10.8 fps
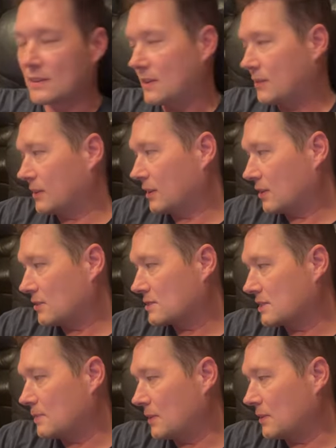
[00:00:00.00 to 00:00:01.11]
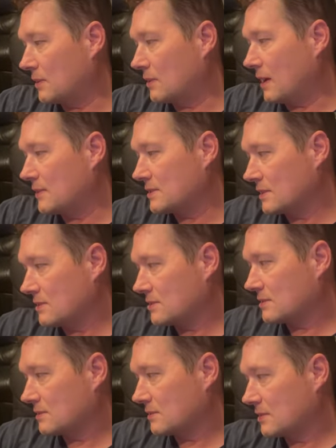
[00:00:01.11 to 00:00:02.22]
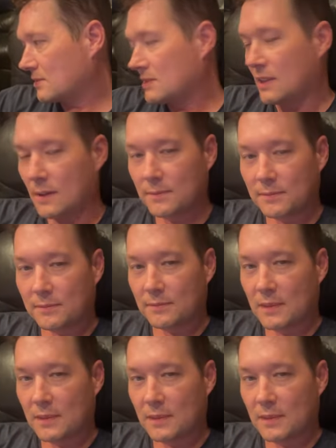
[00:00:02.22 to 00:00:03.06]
they're never going to go to sleep on their own. Obviously, they're just, they're still up.